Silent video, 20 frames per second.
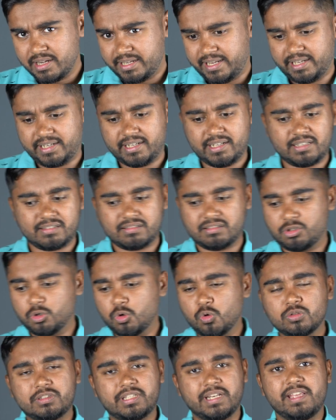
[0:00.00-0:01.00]
Take it
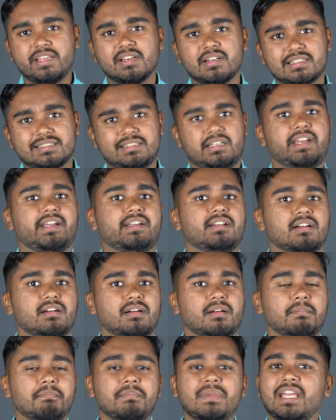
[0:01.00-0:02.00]
2-3 years later.
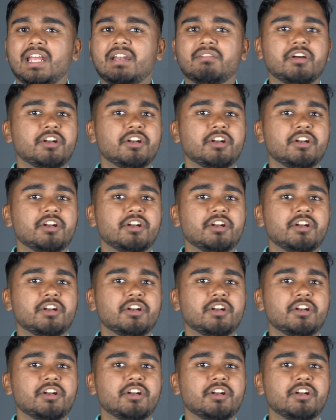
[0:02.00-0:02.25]
Me and